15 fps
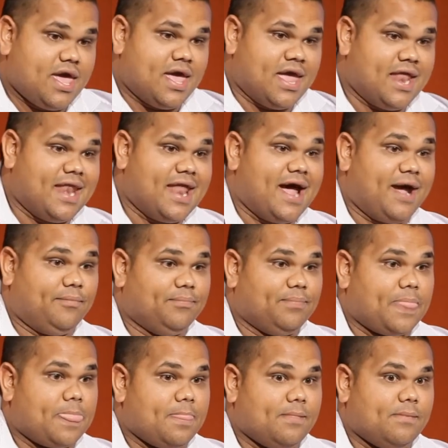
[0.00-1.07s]
and
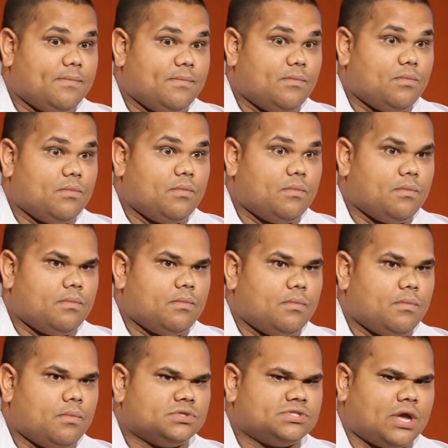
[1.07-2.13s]
um,
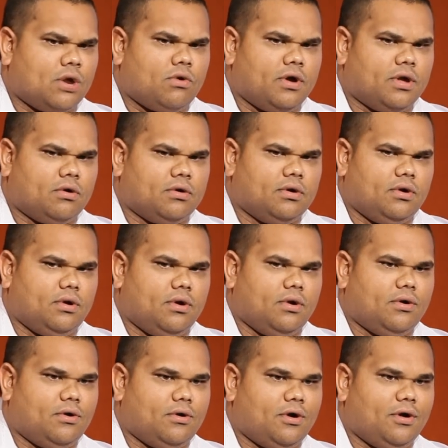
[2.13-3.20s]
so I,
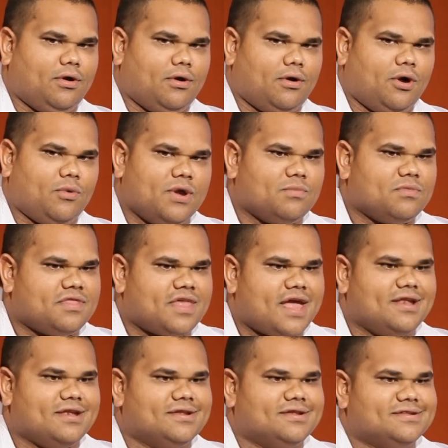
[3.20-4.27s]
I, I went with
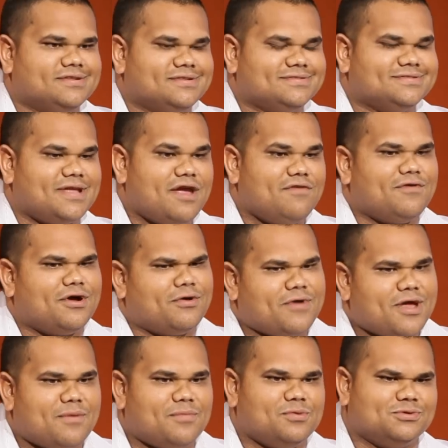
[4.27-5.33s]
that and everyone
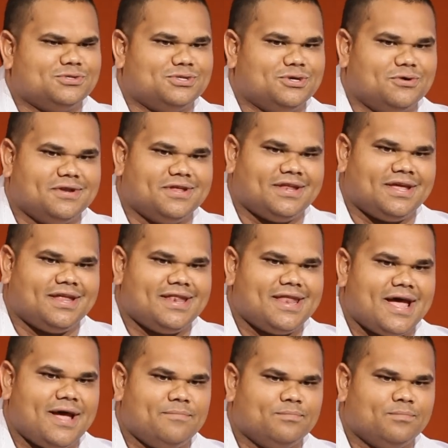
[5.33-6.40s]
around me was doing it
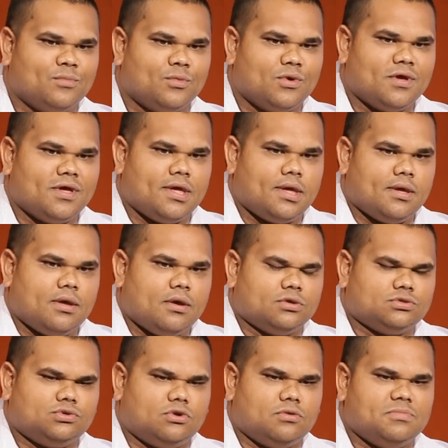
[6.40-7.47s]
and um,
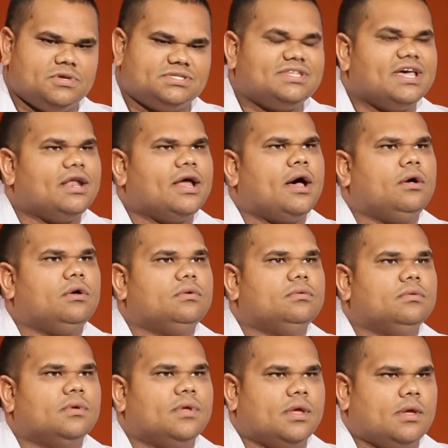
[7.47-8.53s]
I sort of missed that whole